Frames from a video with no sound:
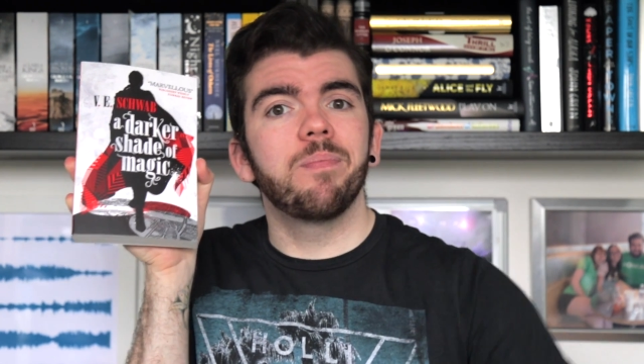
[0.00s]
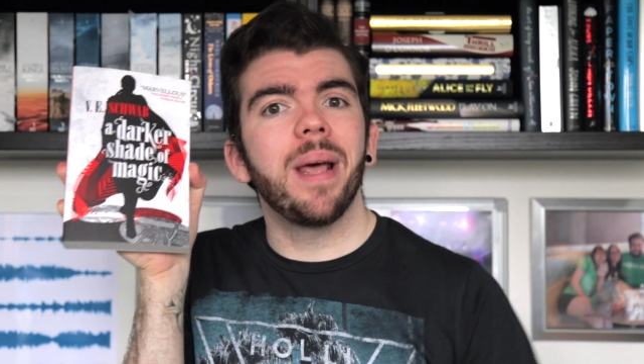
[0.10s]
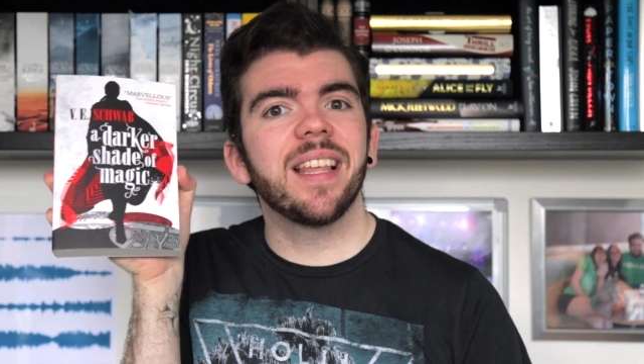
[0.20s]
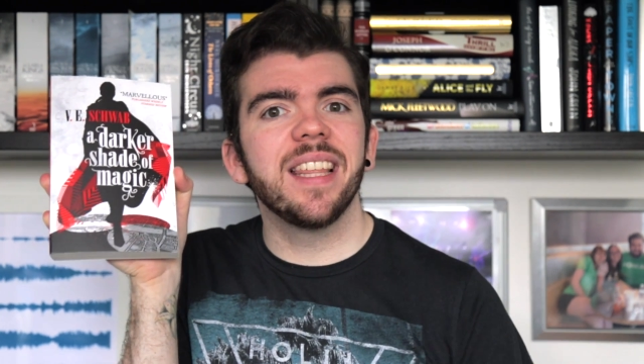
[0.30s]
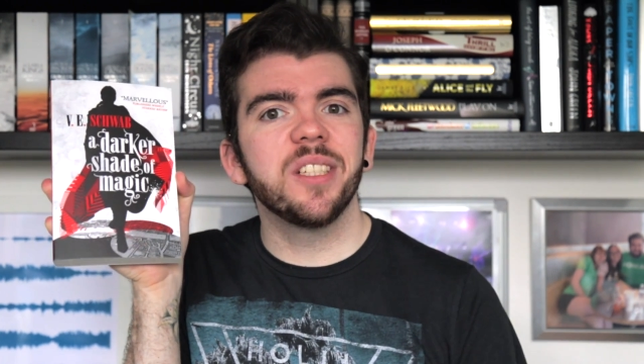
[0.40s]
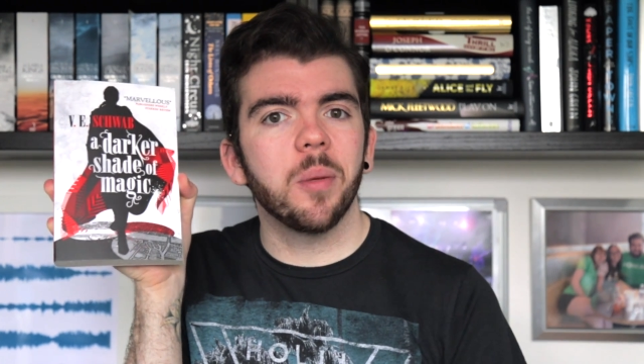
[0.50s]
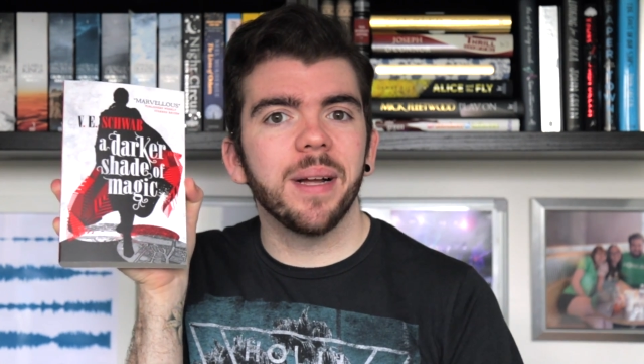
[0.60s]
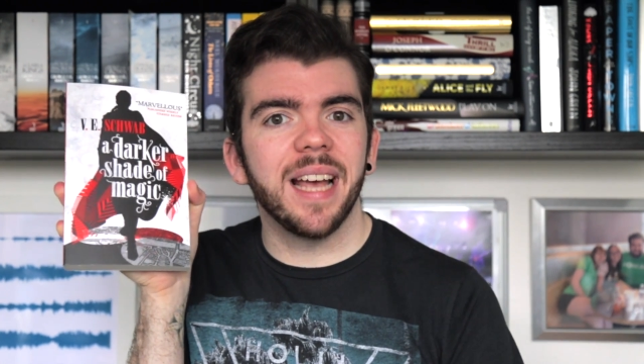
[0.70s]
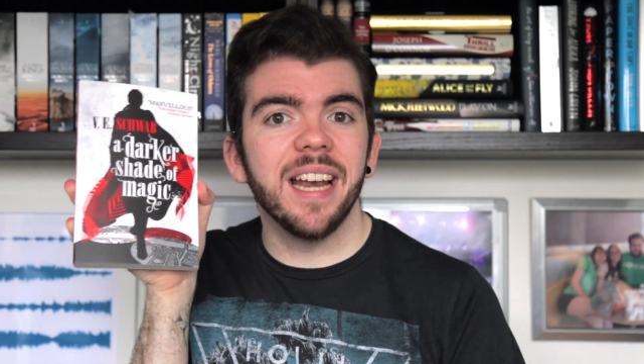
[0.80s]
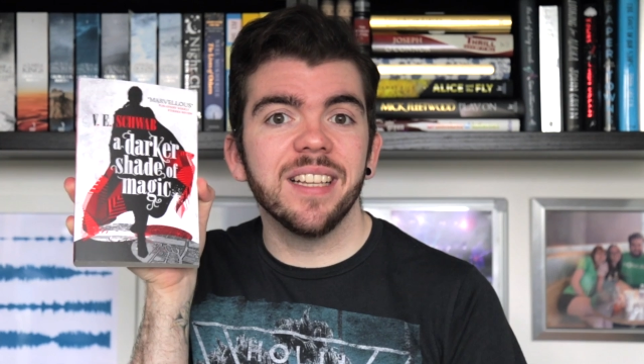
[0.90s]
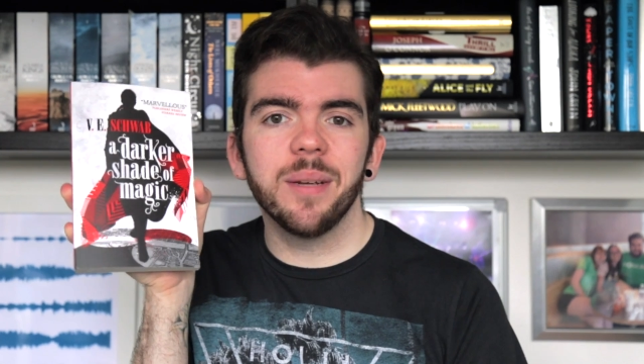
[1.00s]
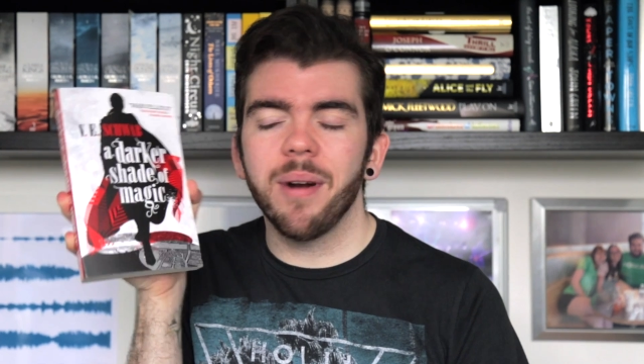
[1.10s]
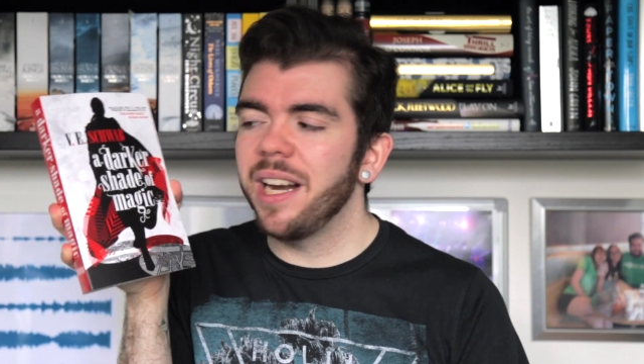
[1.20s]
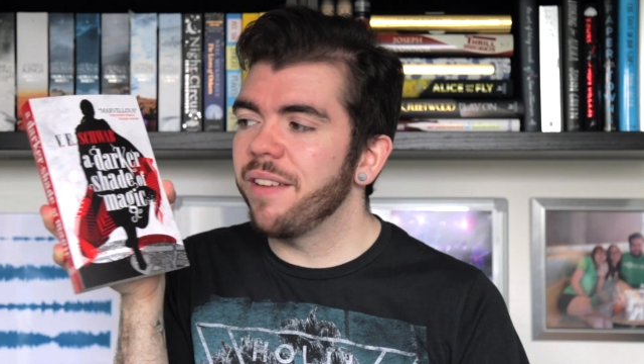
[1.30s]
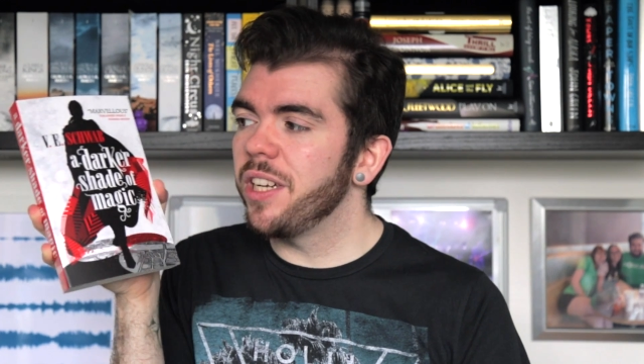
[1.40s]
pick things up again and see
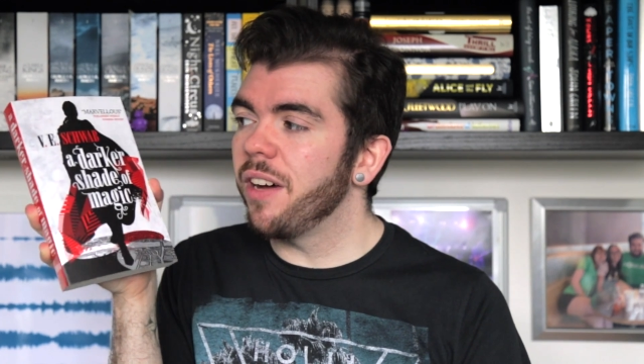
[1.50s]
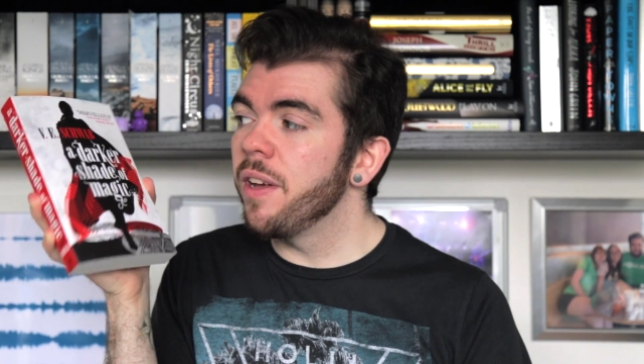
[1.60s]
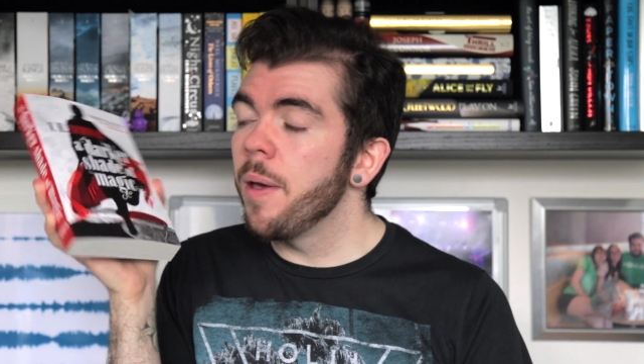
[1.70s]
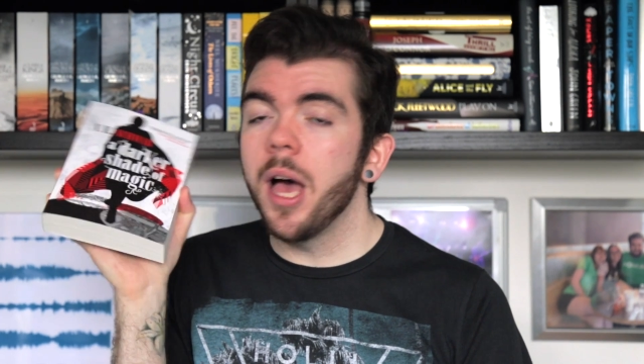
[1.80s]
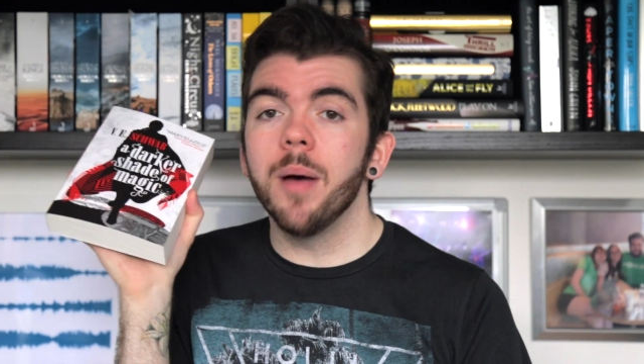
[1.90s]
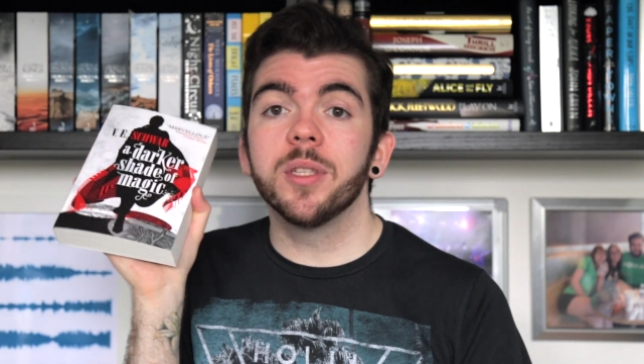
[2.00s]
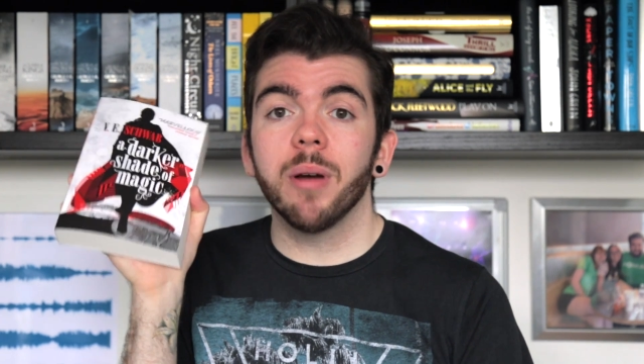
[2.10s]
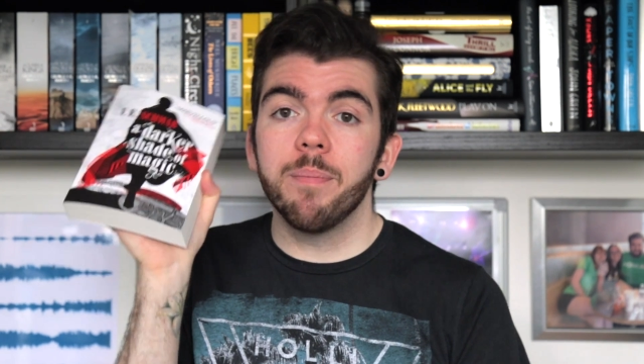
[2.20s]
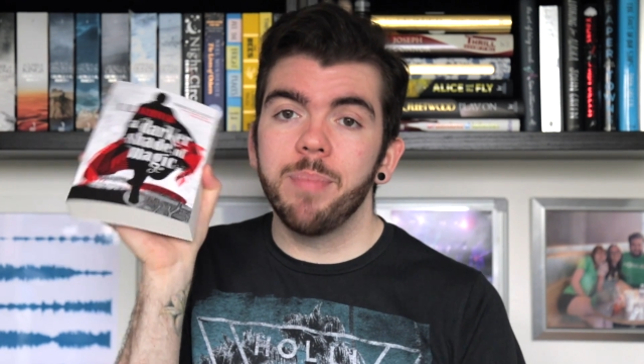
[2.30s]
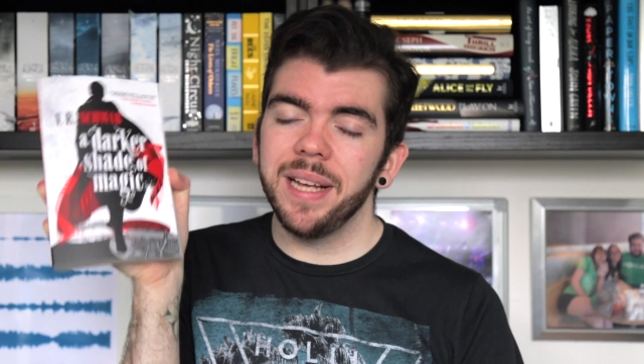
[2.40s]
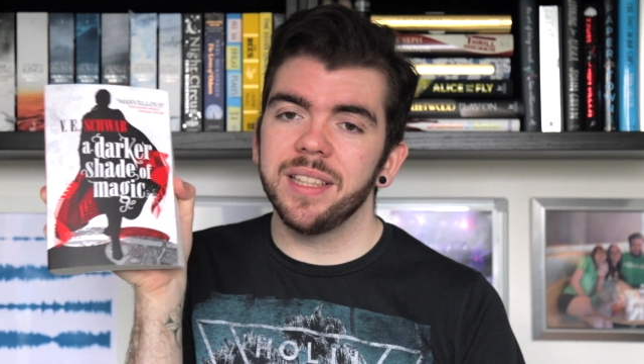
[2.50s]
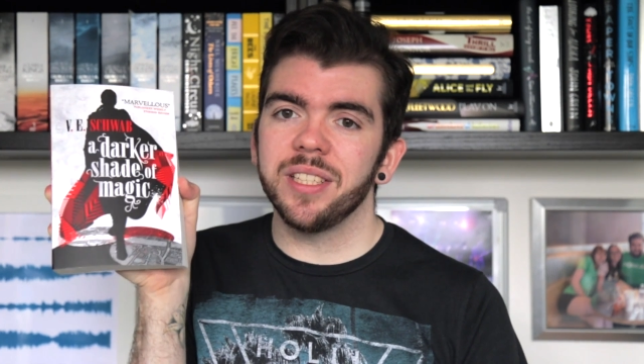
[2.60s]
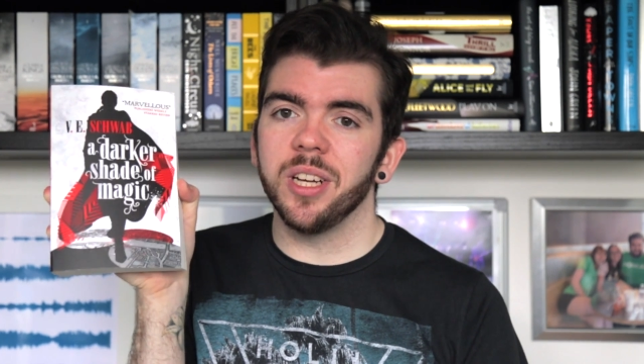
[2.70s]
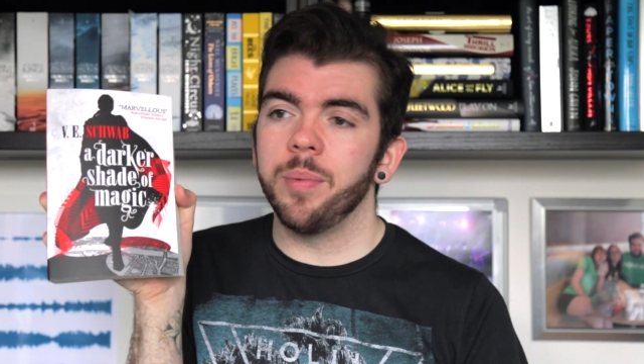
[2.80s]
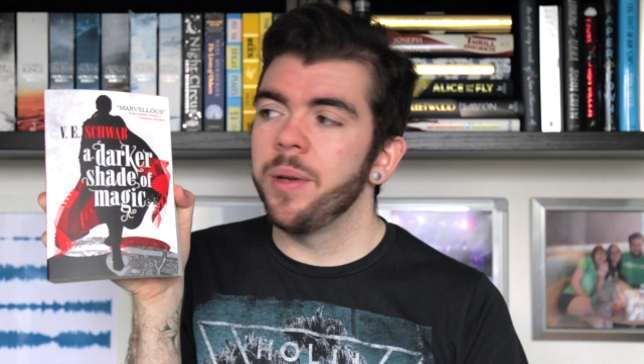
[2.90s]
where I left off. So I picked
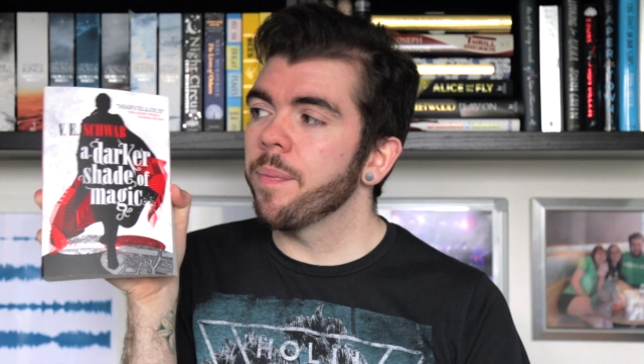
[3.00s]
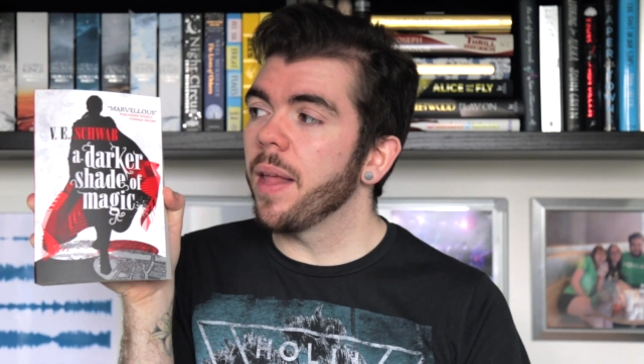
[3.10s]
this up.